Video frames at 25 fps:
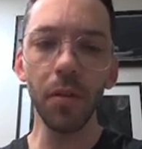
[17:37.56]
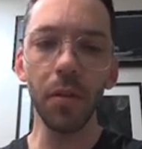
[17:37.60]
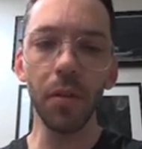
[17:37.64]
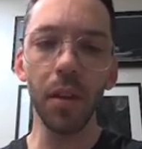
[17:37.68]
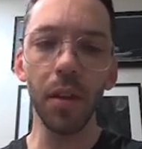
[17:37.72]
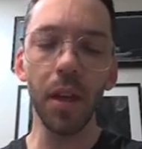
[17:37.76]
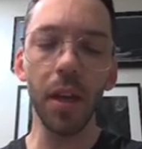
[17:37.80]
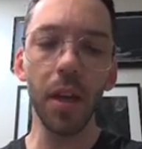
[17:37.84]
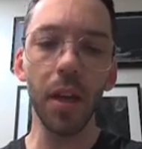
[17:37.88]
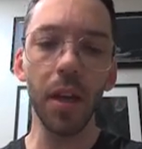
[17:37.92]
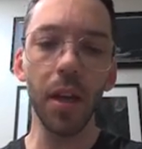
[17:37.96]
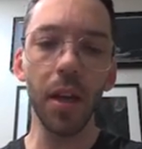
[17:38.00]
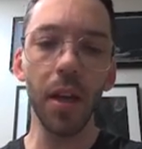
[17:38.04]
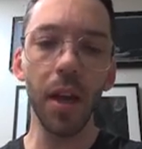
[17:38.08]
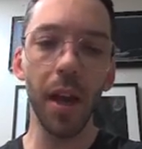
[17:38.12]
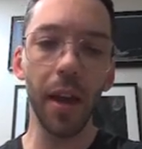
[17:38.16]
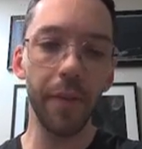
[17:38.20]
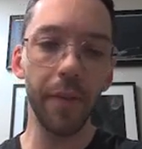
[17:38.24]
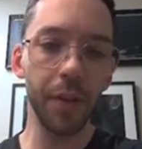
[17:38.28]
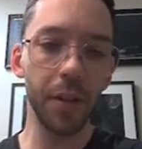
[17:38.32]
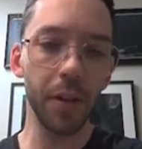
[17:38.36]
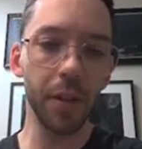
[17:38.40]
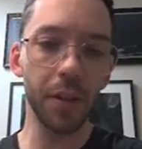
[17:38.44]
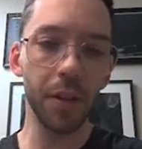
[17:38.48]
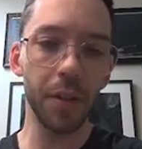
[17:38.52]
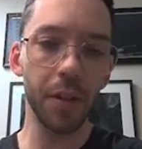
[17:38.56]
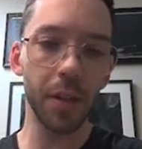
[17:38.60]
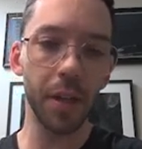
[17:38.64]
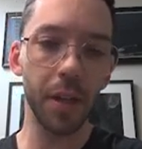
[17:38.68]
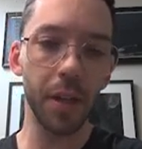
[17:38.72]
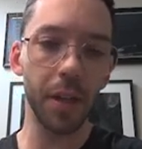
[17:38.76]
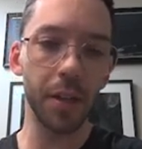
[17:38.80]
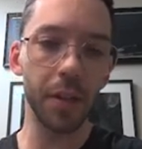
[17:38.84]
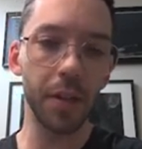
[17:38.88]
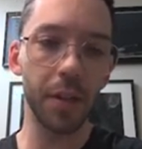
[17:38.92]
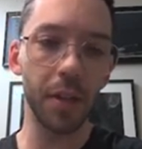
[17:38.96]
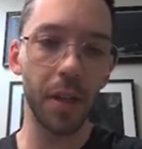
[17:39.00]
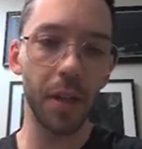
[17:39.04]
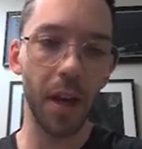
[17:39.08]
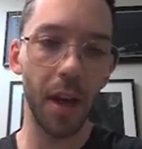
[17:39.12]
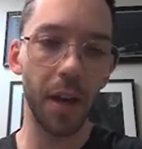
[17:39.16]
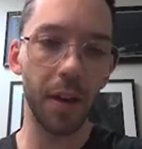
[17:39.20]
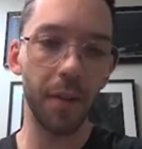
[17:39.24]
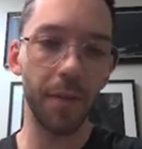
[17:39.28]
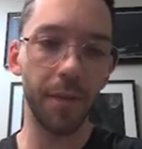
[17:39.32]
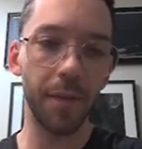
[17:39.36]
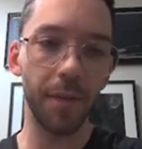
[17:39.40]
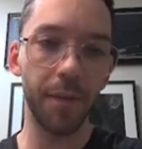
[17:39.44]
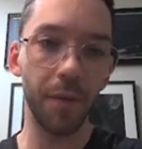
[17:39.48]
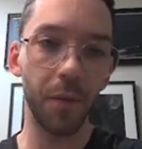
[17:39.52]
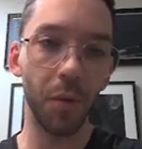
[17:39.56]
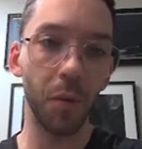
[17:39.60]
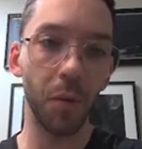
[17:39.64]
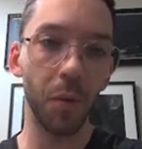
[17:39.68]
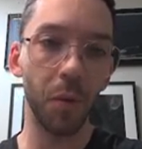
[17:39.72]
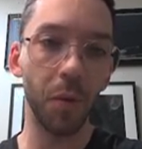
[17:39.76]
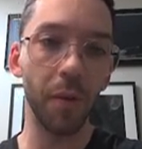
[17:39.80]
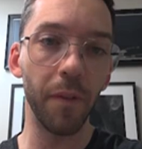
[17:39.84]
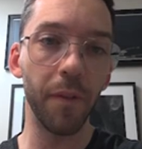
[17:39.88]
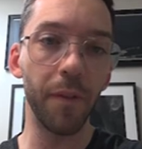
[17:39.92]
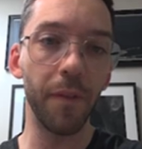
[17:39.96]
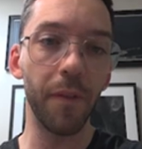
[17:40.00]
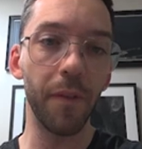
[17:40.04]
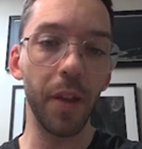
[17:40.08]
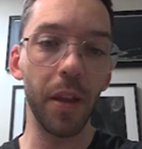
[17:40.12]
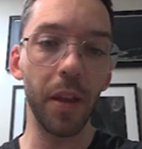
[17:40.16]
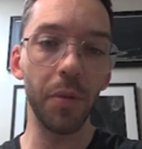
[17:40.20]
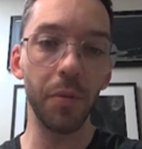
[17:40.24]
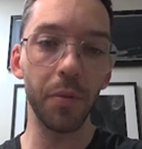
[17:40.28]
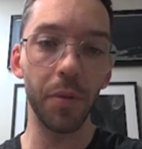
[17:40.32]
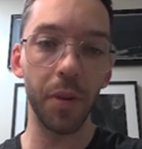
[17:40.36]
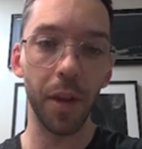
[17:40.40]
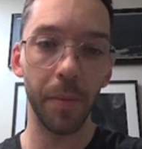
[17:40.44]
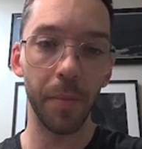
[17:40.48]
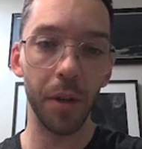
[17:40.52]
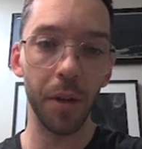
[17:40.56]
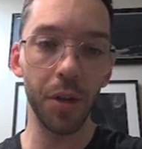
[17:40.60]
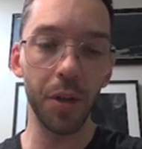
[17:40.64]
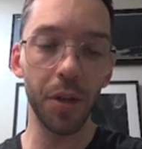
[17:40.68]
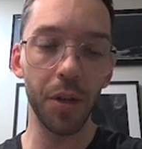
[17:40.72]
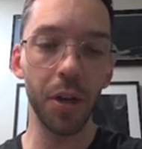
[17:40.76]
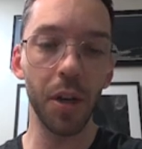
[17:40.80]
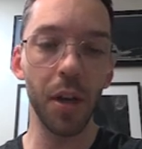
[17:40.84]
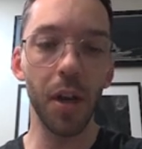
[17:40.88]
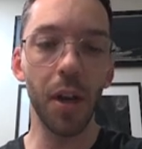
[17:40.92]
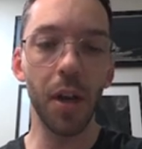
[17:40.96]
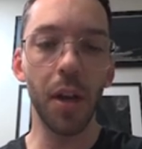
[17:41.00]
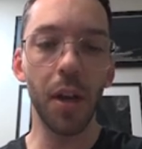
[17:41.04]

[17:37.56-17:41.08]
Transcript: The evidence is that for field damage,